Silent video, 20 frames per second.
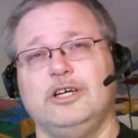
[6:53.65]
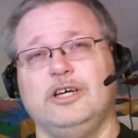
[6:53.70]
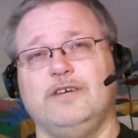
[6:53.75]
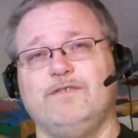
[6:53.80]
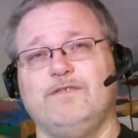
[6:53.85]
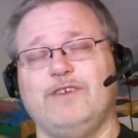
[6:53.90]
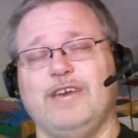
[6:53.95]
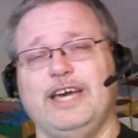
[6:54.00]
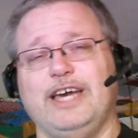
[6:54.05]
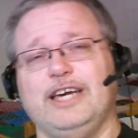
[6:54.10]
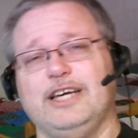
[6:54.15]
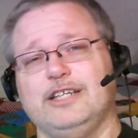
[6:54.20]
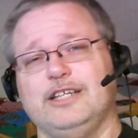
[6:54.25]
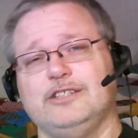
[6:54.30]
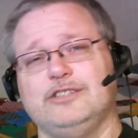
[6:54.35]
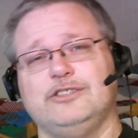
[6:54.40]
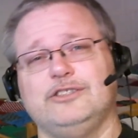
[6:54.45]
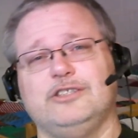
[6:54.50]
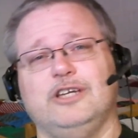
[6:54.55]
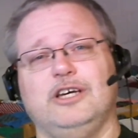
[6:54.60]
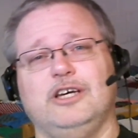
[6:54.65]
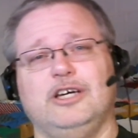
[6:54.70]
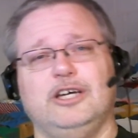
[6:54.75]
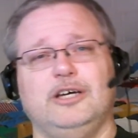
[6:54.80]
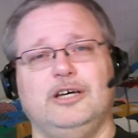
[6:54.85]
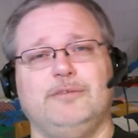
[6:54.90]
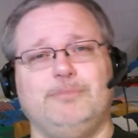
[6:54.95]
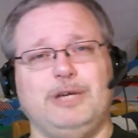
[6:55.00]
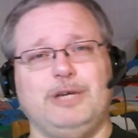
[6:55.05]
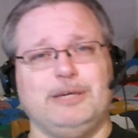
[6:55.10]
vans,
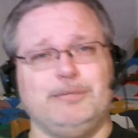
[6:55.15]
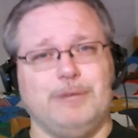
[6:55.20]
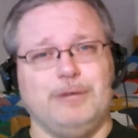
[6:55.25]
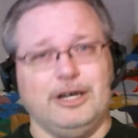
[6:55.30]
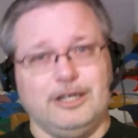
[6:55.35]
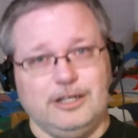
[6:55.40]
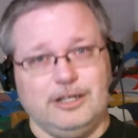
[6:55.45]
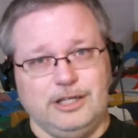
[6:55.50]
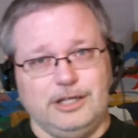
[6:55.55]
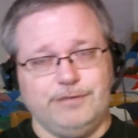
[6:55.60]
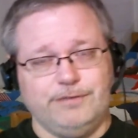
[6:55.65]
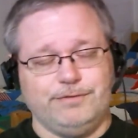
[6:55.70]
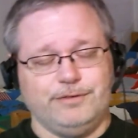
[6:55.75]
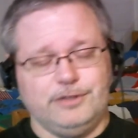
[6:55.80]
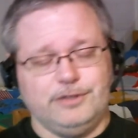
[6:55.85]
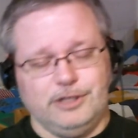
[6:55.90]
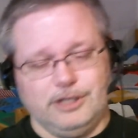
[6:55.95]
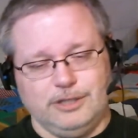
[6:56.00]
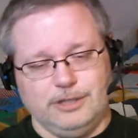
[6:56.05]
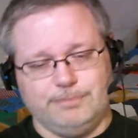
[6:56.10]
big bucket lift